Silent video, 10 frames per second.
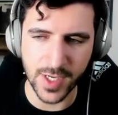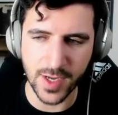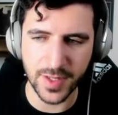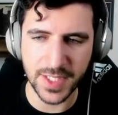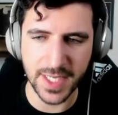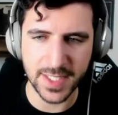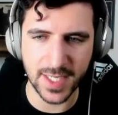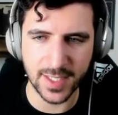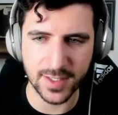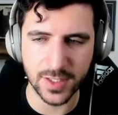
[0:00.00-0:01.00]
the Death
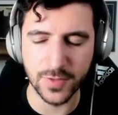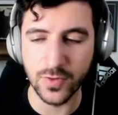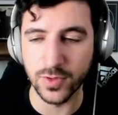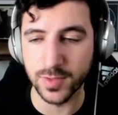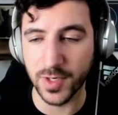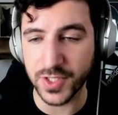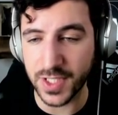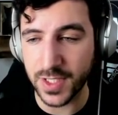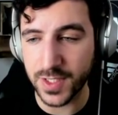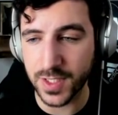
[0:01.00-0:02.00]
Stance is of course much
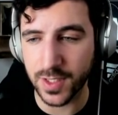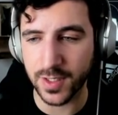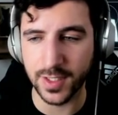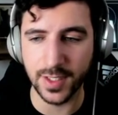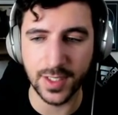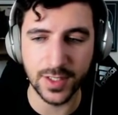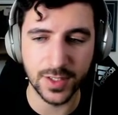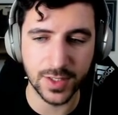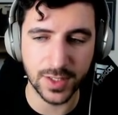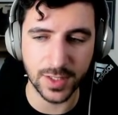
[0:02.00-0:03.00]
easier, and
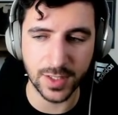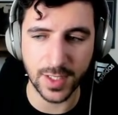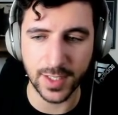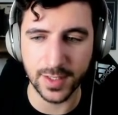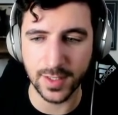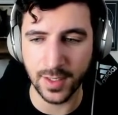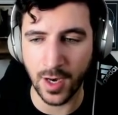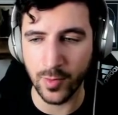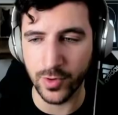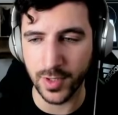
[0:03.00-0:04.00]
Aegis and
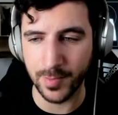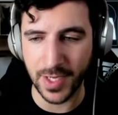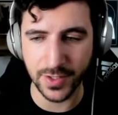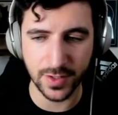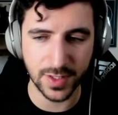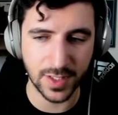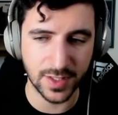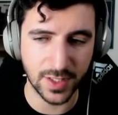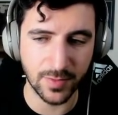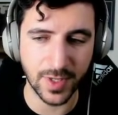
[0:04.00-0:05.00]
armor and magic resistance in
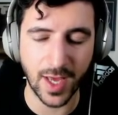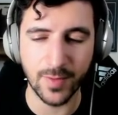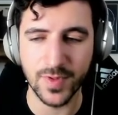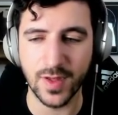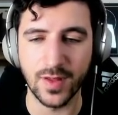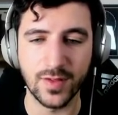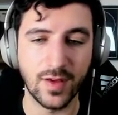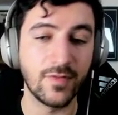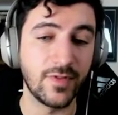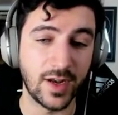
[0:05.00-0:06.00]
some games is
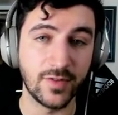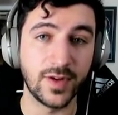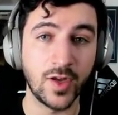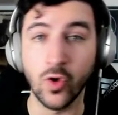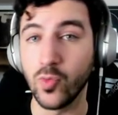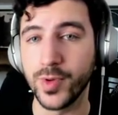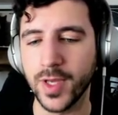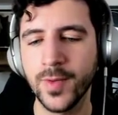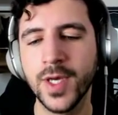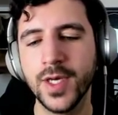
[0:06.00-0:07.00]
very OP.
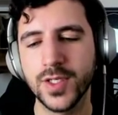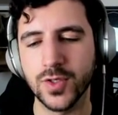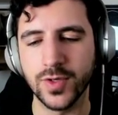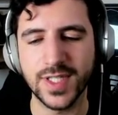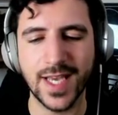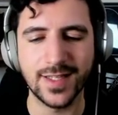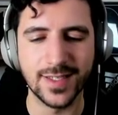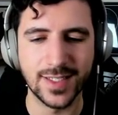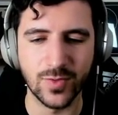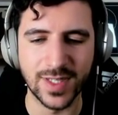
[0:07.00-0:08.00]
So take
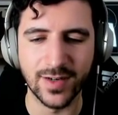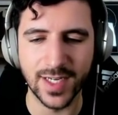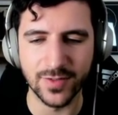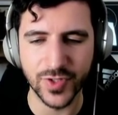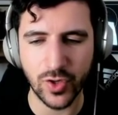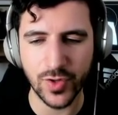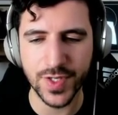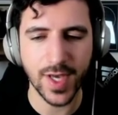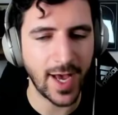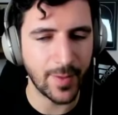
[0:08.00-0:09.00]
this with a grain of
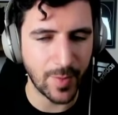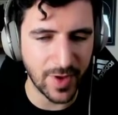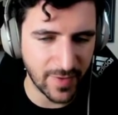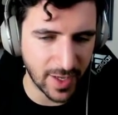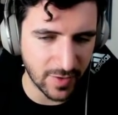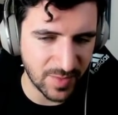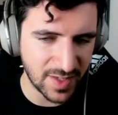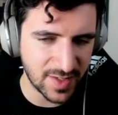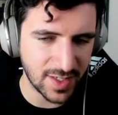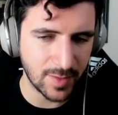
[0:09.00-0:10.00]
salt. I'm a big fan of BT